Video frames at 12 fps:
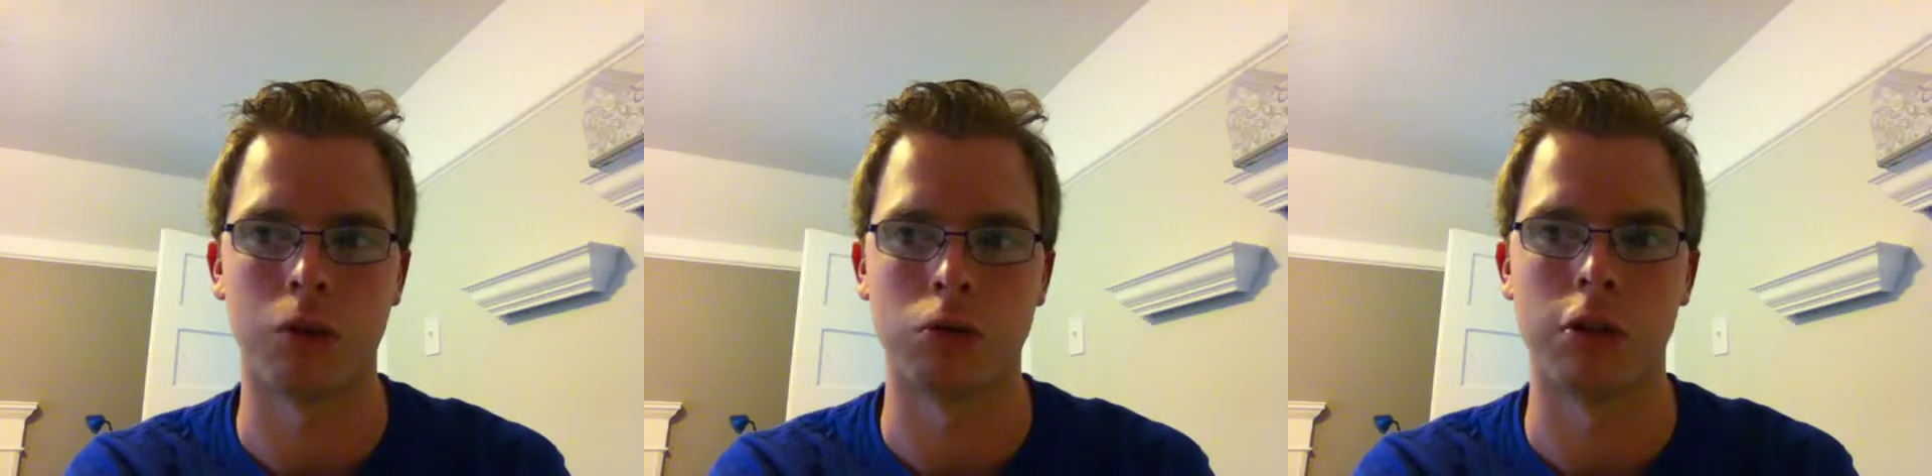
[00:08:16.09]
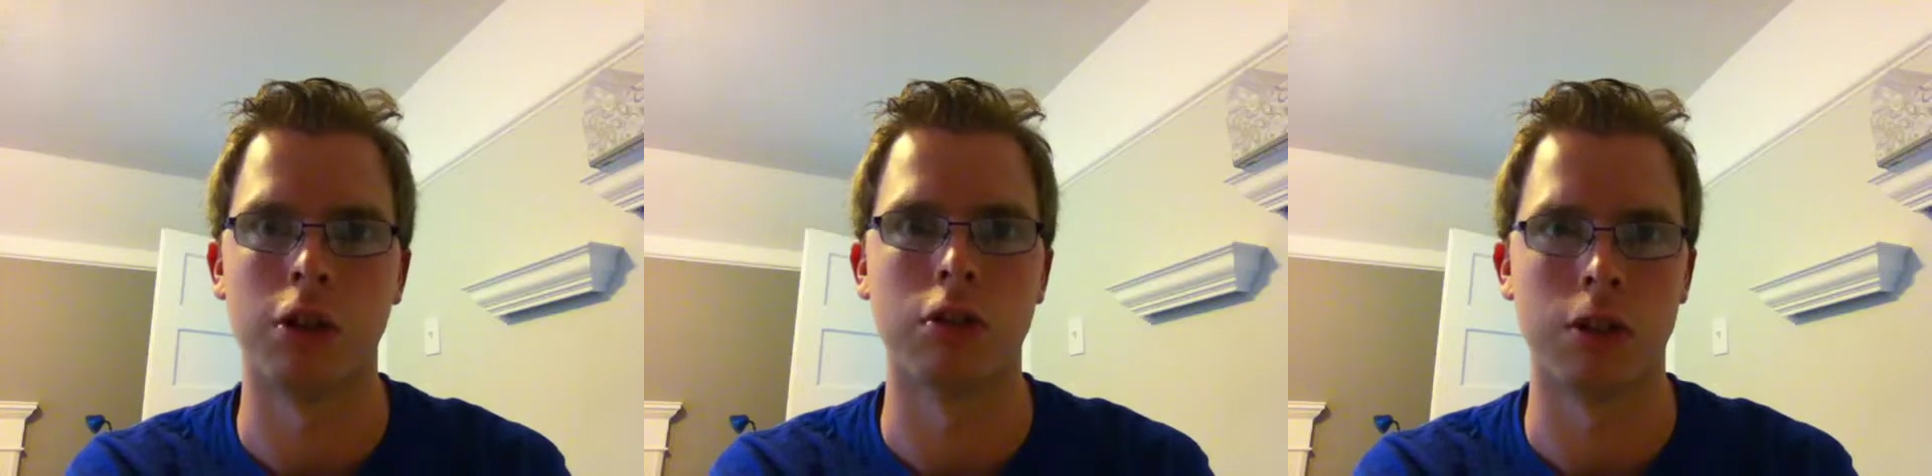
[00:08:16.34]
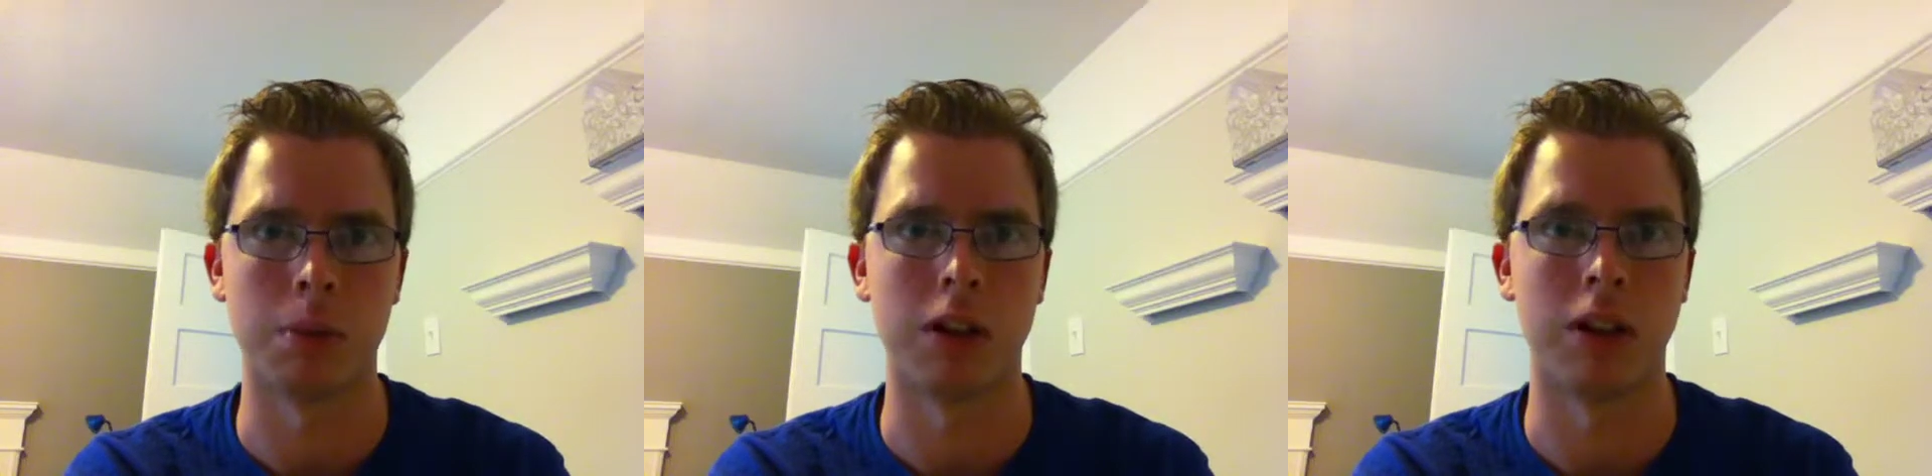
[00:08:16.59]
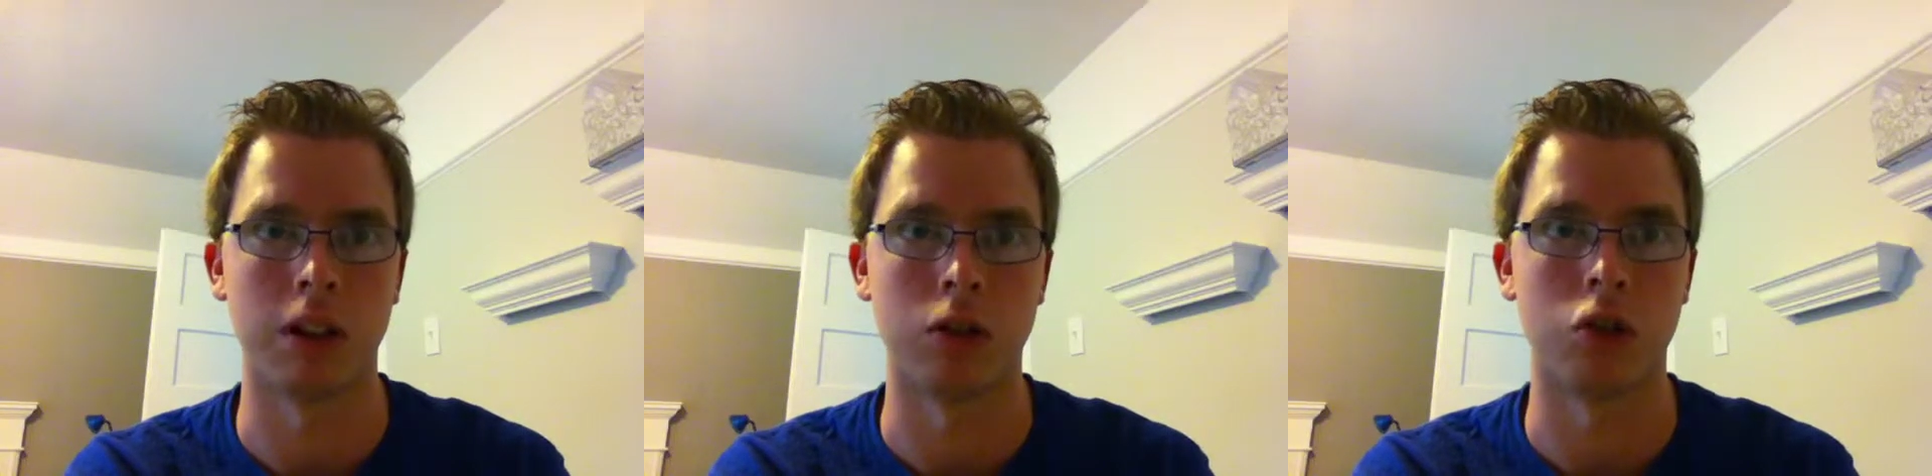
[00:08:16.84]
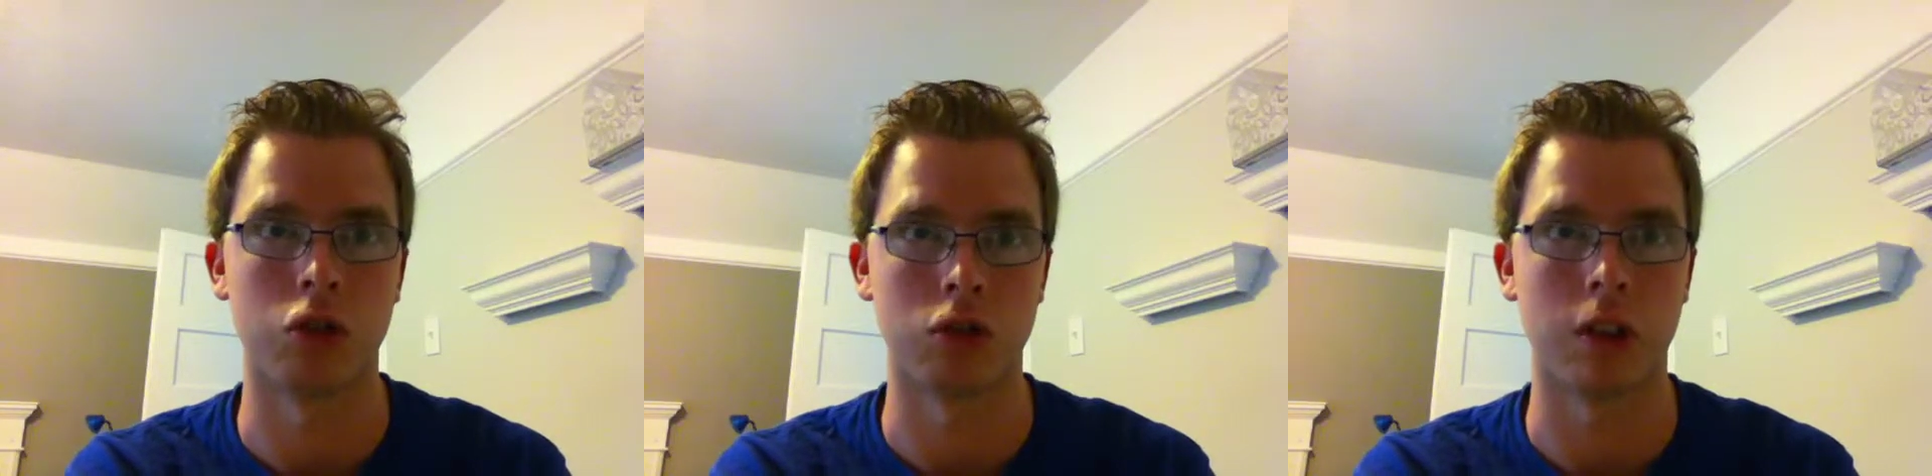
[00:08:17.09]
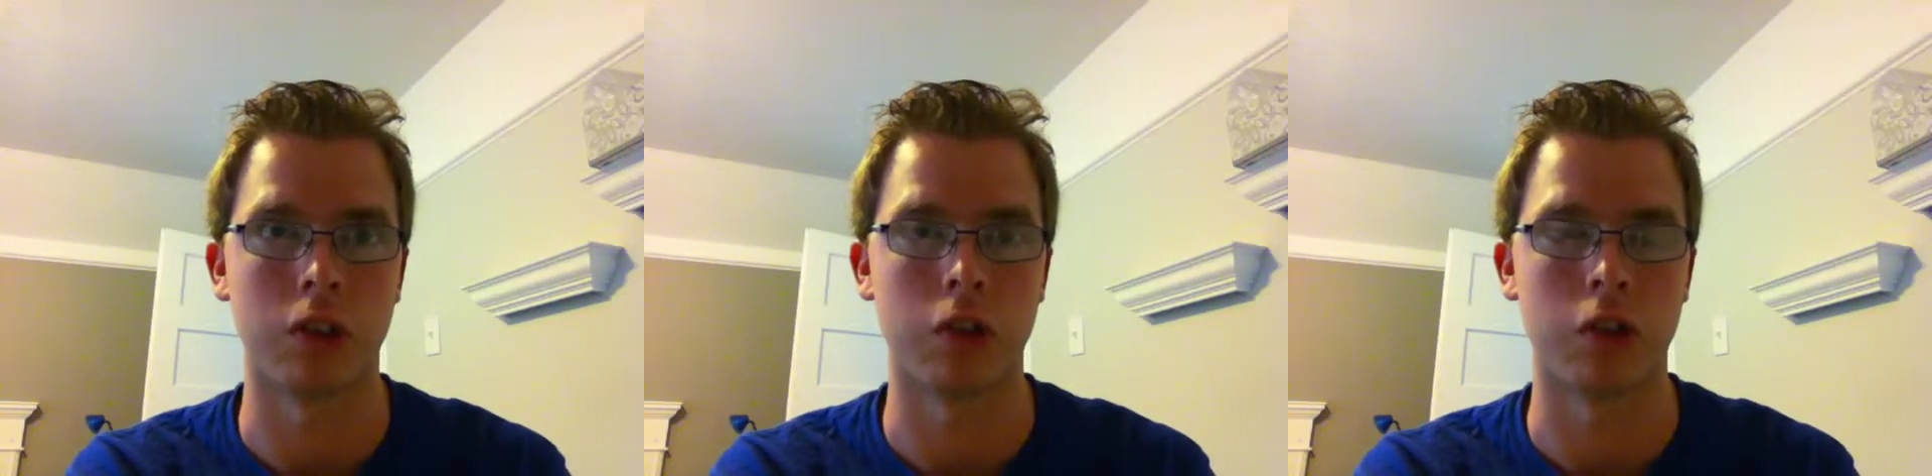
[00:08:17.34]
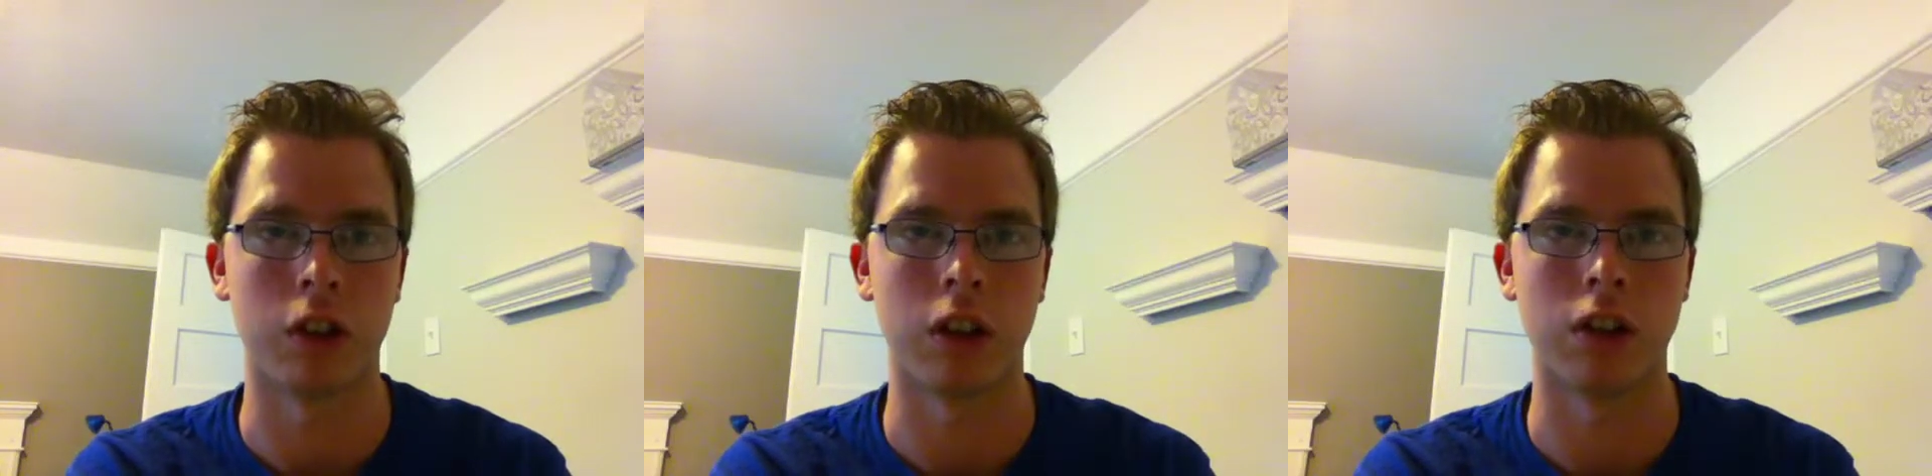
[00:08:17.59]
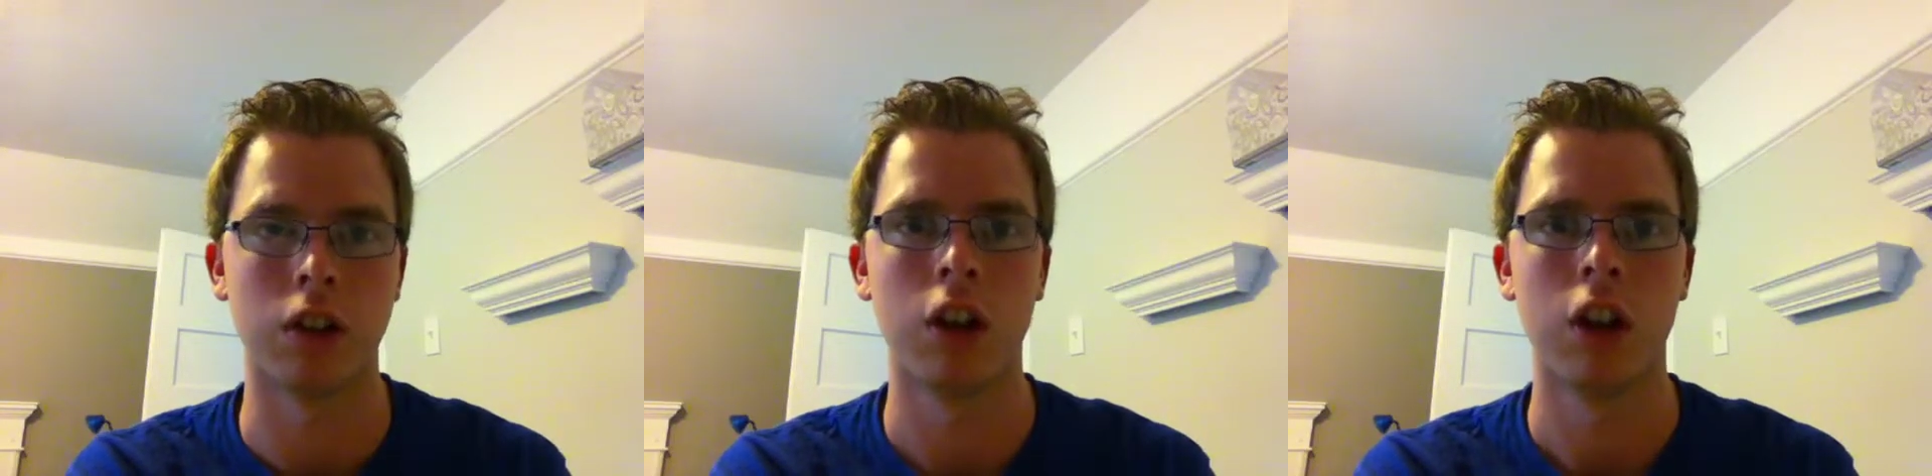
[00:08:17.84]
really being interesting.